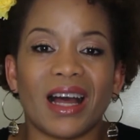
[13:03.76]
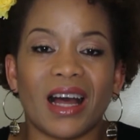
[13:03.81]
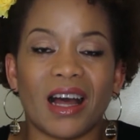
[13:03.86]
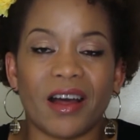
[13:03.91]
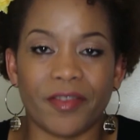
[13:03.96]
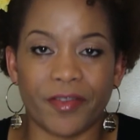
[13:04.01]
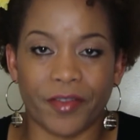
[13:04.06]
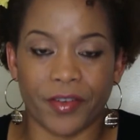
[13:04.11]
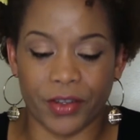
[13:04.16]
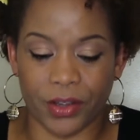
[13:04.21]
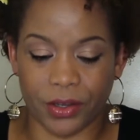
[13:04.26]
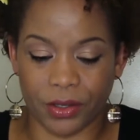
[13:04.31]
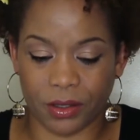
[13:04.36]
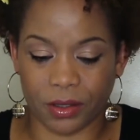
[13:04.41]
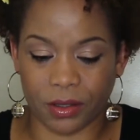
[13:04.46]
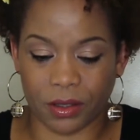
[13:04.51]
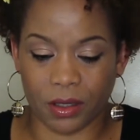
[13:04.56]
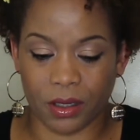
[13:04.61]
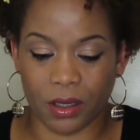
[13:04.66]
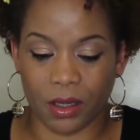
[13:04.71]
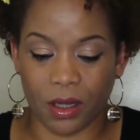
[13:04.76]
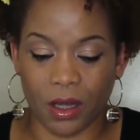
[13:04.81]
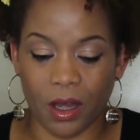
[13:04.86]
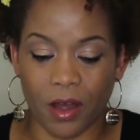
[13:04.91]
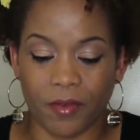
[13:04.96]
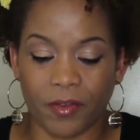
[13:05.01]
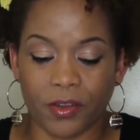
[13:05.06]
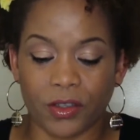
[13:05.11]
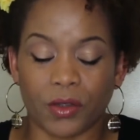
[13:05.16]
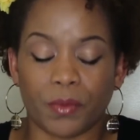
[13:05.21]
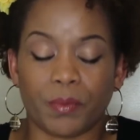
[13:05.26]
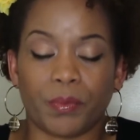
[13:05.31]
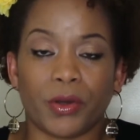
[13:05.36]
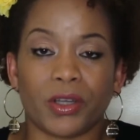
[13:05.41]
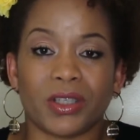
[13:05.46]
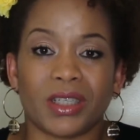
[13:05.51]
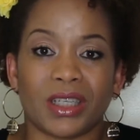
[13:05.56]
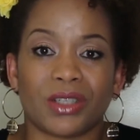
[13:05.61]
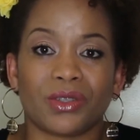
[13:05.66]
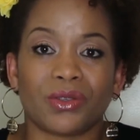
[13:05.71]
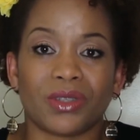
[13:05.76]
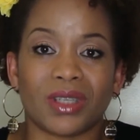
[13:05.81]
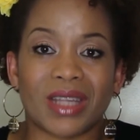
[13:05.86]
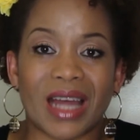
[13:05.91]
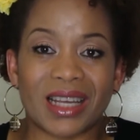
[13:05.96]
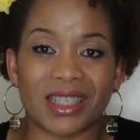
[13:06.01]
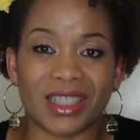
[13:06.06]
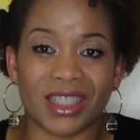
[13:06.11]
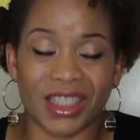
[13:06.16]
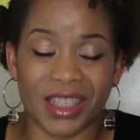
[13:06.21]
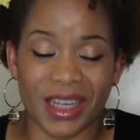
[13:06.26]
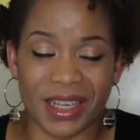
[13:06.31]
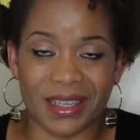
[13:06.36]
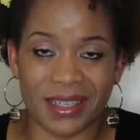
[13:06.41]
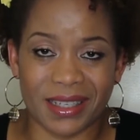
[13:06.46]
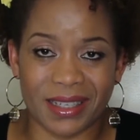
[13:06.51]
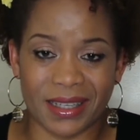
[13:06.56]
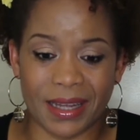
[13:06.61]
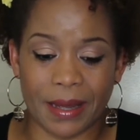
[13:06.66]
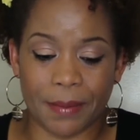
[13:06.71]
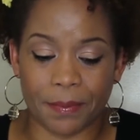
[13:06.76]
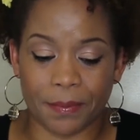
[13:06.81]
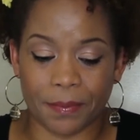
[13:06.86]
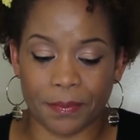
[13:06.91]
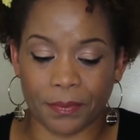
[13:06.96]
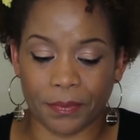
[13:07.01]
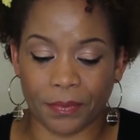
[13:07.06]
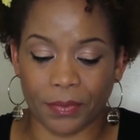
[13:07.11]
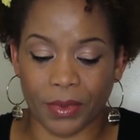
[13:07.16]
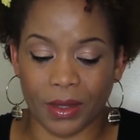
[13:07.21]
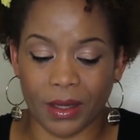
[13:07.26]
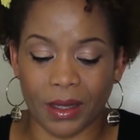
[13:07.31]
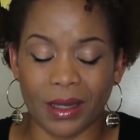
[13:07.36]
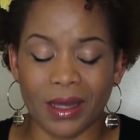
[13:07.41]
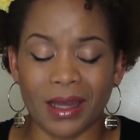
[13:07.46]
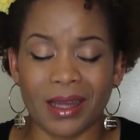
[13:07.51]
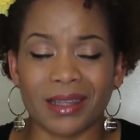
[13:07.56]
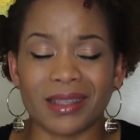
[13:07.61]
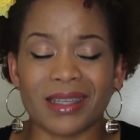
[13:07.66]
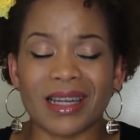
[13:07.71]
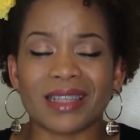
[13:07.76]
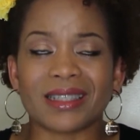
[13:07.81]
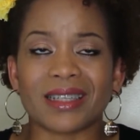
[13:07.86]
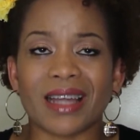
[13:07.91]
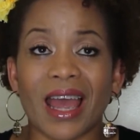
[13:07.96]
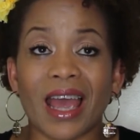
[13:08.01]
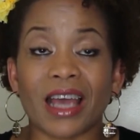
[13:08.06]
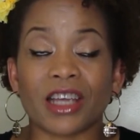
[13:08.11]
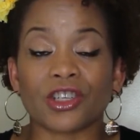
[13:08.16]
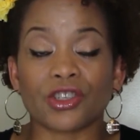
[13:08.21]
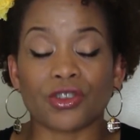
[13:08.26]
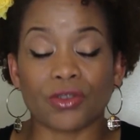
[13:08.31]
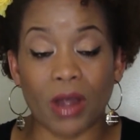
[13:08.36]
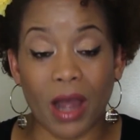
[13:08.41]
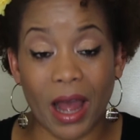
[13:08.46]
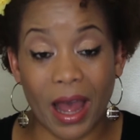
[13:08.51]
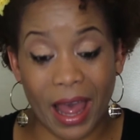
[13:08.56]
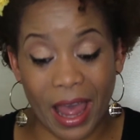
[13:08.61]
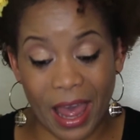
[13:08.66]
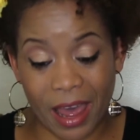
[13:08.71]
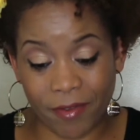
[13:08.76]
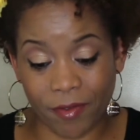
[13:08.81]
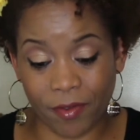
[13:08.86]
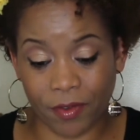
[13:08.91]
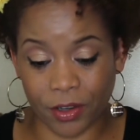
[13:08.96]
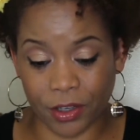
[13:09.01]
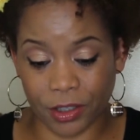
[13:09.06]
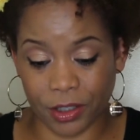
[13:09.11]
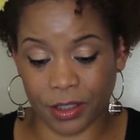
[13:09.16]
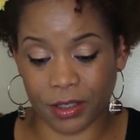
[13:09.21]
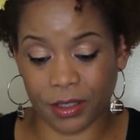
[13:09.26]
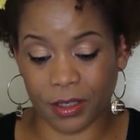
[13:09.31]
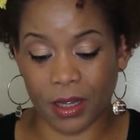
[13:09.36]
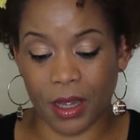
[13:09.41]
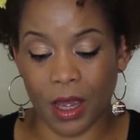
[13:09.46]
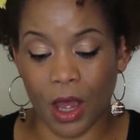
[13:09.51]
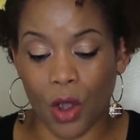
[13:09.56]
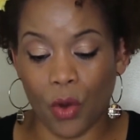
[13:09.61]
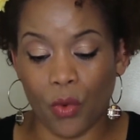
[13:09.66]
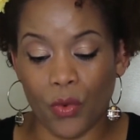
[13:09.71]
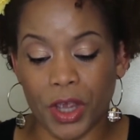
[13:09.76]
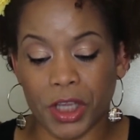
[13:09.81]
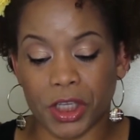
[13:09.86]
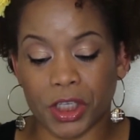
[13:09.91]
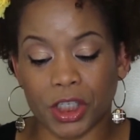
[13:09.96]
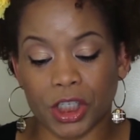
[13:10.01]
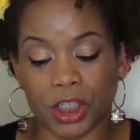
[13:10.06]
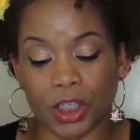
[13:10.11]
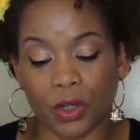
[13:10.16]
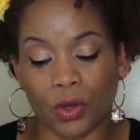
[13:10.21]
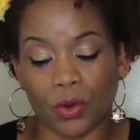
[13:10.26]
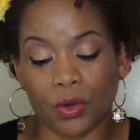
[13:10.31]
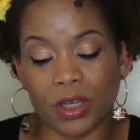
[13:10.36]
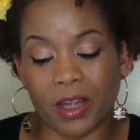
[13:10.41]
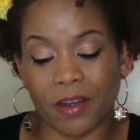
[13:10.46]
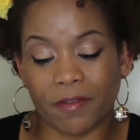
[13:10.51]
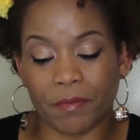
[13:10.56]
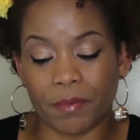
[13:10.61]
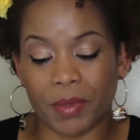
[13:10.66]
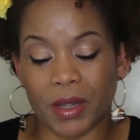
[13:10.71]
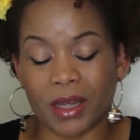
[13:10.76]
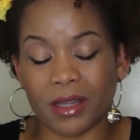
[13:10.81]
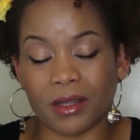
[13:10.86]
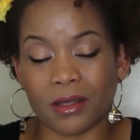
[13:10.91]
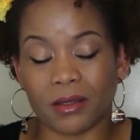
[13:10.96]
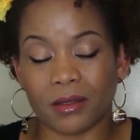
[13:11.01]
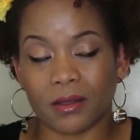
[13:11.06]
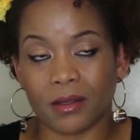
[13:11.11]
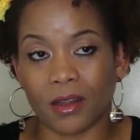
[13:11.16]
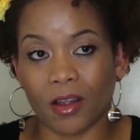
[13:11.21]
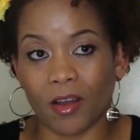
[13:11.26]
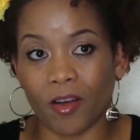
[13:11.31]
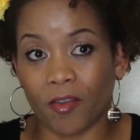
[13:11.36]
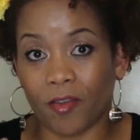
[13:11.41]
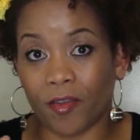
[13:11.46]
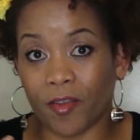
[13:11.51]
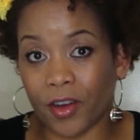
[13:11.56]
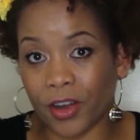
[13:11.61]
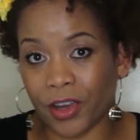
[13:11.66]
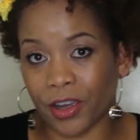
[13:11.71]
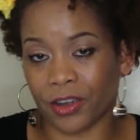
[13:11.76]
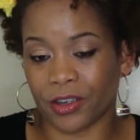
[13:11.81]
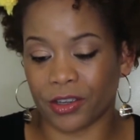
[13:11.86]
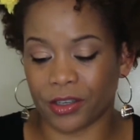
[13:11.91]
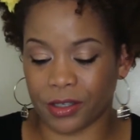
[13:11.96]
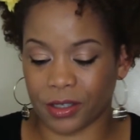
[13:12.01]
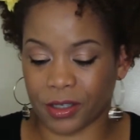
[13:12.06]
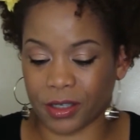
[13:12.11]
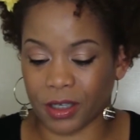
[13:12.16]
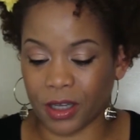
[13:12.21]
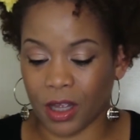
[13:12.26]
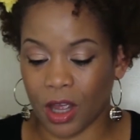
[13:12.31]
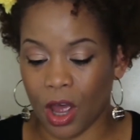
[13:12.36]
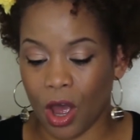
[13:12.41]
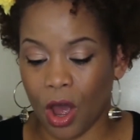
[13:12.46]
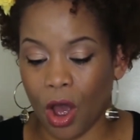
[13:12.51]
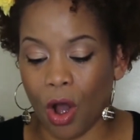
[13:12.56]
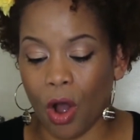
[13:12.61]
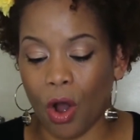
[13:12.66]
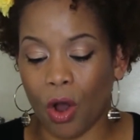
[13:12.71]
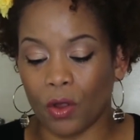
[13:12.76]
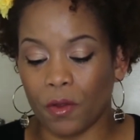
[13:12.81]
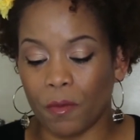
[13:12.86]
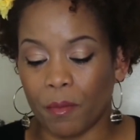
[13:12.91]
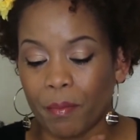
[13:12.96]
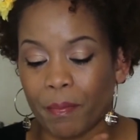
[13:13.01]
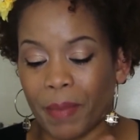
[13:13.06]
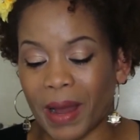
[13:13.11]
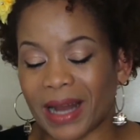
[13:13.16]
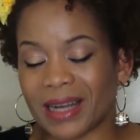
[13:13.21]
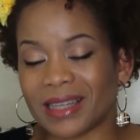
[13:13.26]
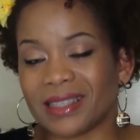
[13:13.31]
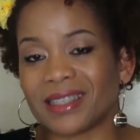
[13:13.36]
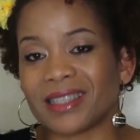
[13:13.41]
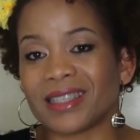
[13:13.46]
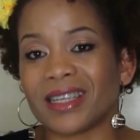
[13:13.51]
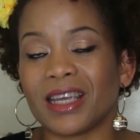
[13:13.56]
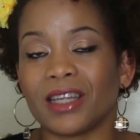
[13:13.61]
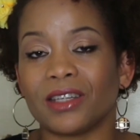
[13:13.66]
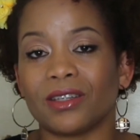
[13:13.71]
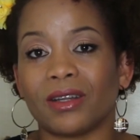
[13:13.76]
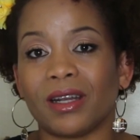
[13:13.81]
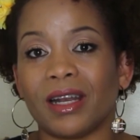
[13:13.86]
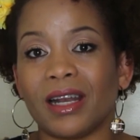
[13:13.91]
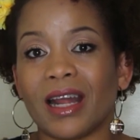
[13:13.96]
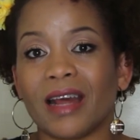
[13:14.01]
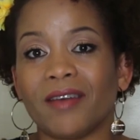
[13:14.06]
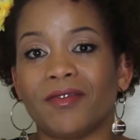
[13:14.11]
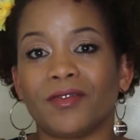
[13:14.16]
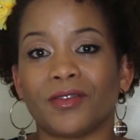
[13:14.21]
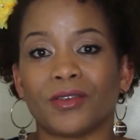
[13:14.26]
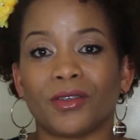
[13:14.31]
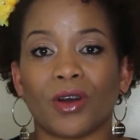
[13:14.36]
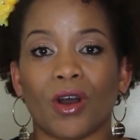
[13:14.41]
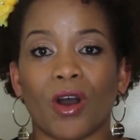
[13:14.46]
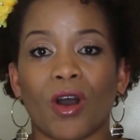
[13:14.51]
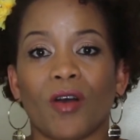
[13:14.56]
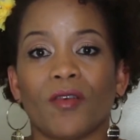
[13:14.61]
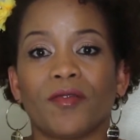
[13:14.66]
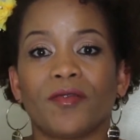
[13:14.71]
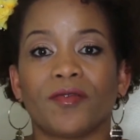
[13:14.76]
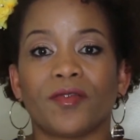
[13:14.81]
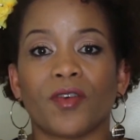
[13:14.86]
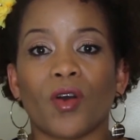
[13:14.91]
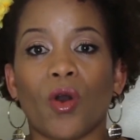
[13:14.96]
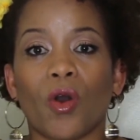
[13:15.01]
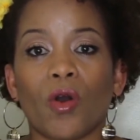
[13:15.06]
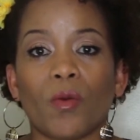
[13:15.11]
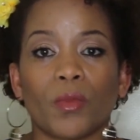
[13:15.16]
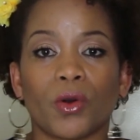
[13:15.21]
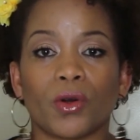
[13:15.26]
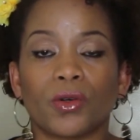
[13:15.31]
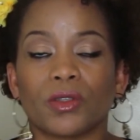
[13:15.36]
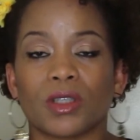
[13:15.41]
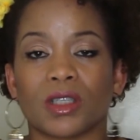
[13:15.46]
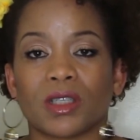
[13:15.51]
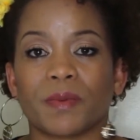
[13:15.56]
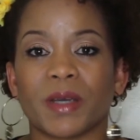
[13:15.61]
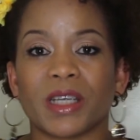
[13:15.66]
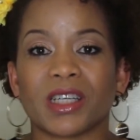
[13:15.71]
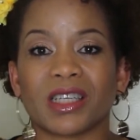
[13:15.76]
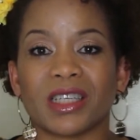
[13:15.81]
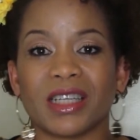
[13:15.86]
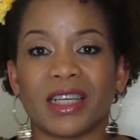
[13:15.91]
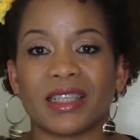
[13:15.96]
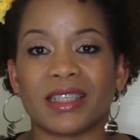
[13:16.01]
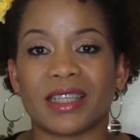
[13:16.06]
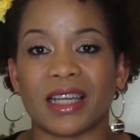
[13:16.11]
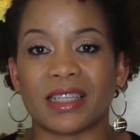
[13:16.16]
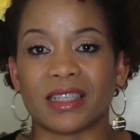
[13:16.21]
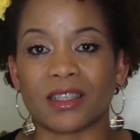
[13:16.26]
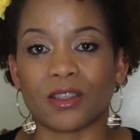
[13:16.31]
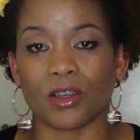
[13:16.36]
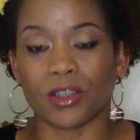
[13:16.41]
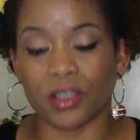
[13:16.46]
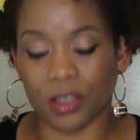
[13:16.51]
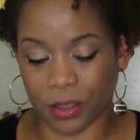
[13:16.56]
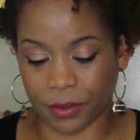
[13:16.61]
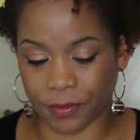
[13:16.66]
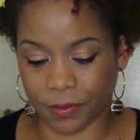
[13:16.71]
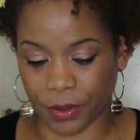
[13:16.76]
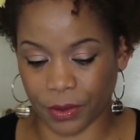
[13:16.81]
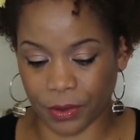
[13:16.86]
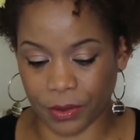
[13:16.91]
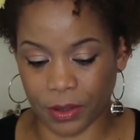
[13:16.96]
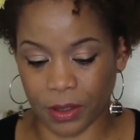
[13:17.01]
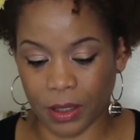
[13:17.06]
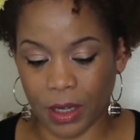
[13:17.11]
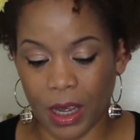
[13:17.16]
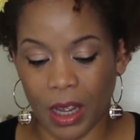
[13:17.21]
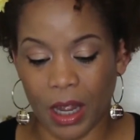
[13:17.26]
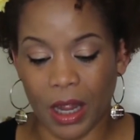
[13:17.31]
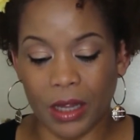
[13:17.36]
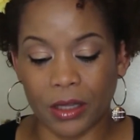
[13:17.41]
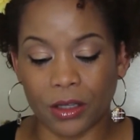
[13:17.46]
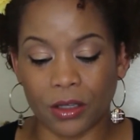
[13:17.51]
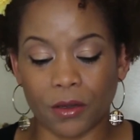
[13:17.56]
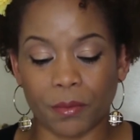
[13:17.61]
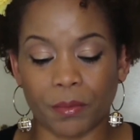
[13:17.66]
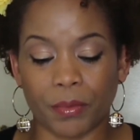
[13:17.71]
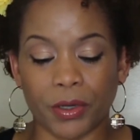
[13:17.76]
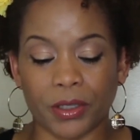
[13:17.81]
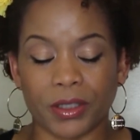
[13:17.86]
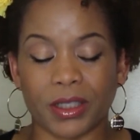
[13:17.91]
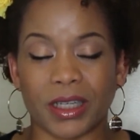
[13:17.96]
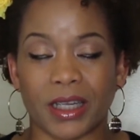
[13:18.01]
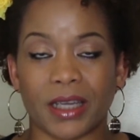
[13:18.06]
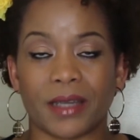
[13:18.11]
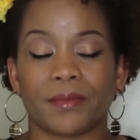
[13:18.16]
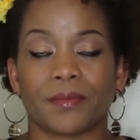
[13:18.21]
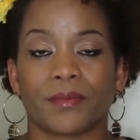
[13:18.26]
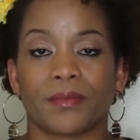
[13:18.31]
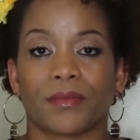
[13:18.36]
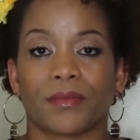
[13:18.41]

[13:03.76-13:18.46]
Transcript: effort for the body to digest them. That extra effort, which could have been focused on balancing the level of hormone, especially testosterone, in the body,